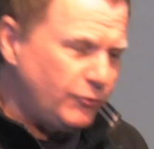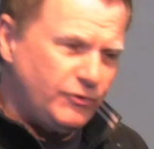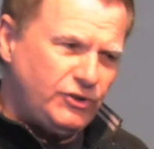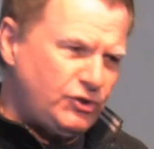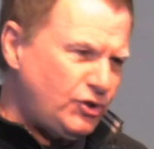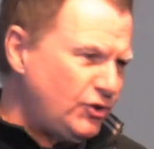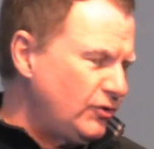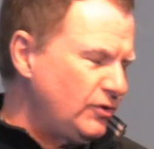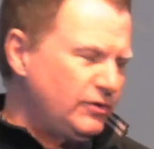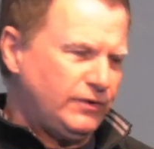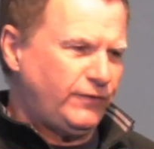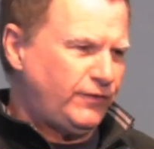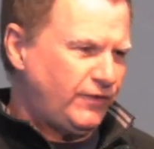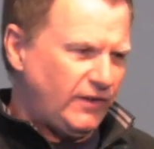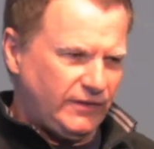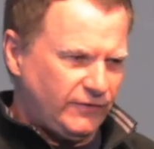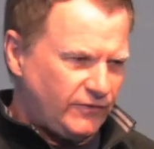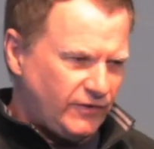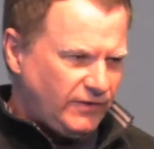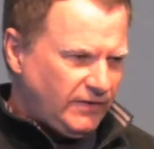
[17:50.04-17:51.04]
return the
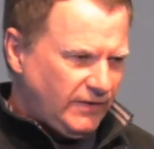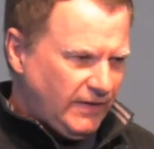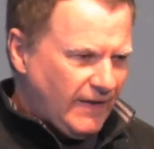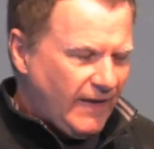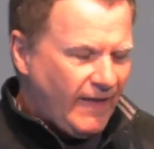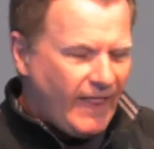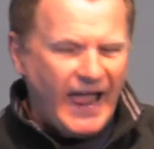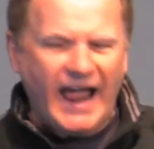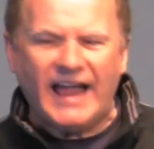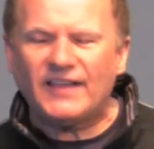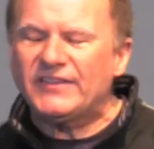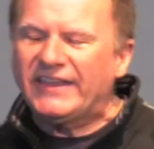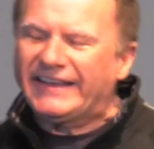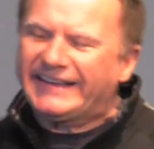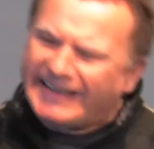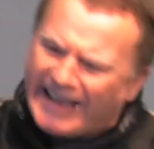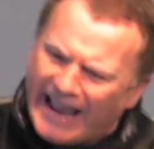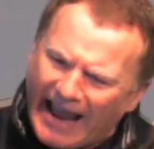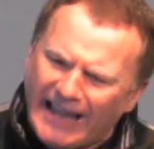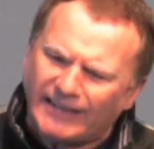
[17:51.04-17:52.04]
favor, and they
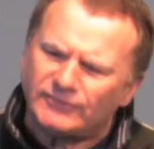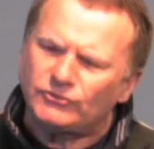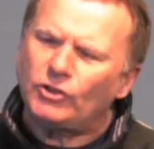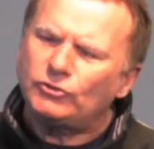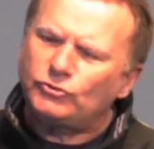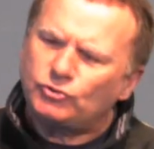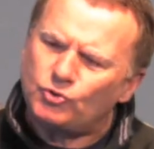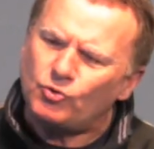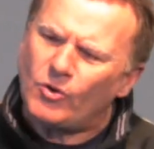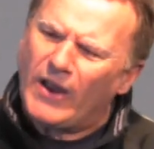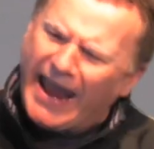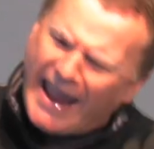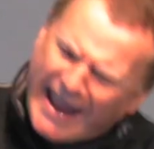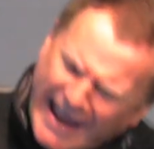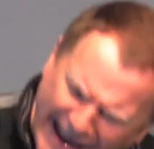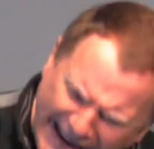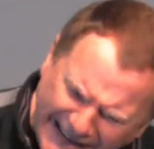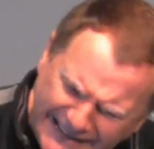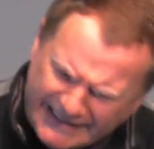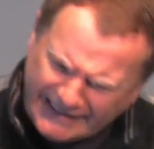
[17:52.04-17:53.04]
cannot do
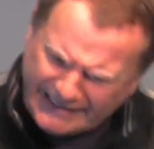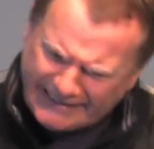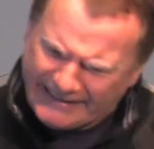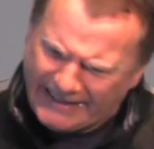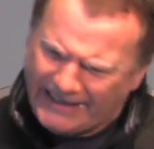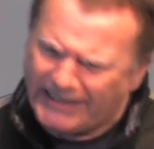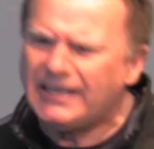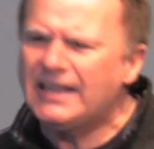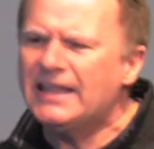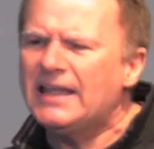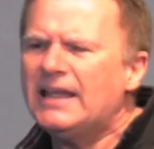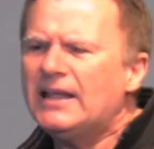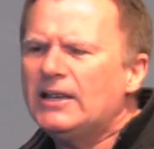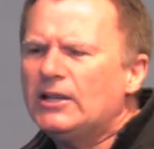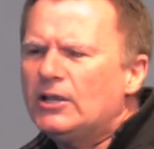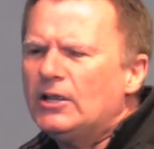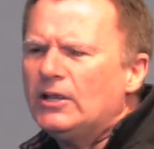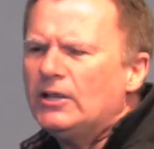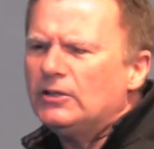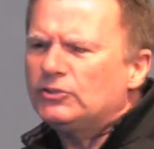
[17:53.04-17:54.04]
anything
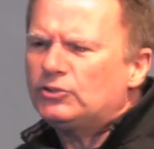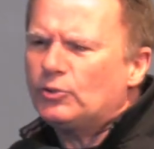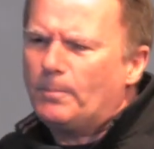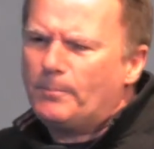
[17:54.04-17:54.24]
to